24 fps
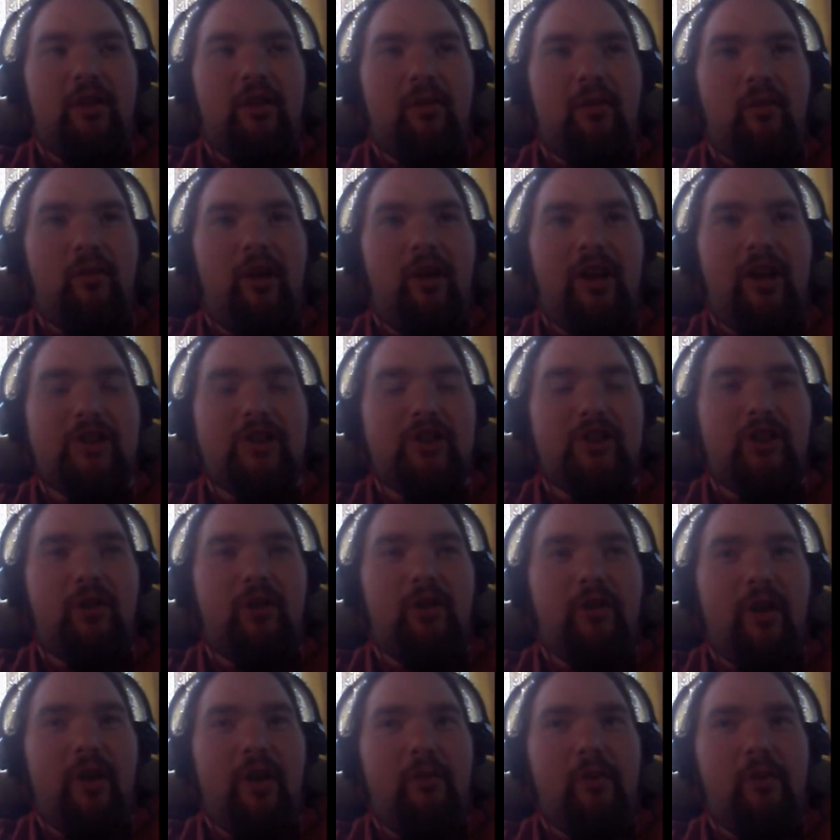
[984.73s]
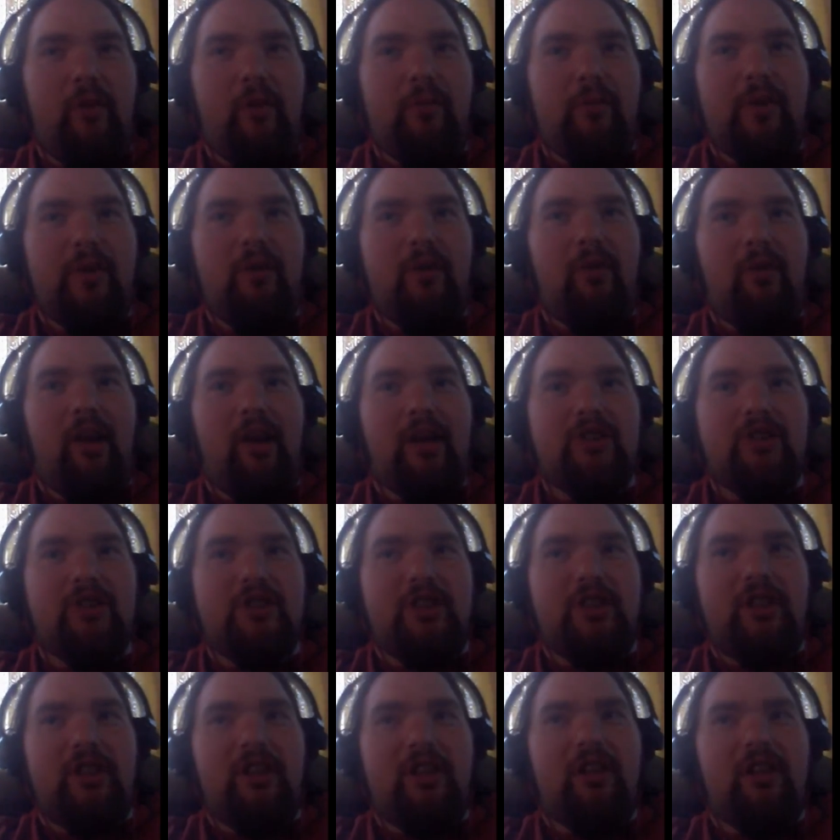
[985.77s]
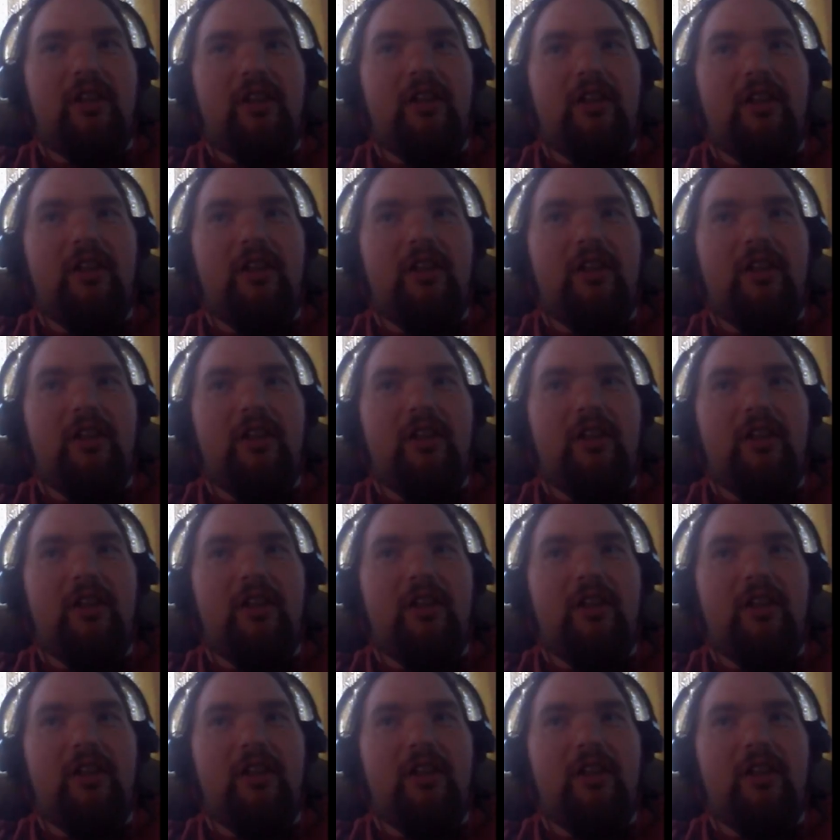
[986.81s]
watching or that will be watching,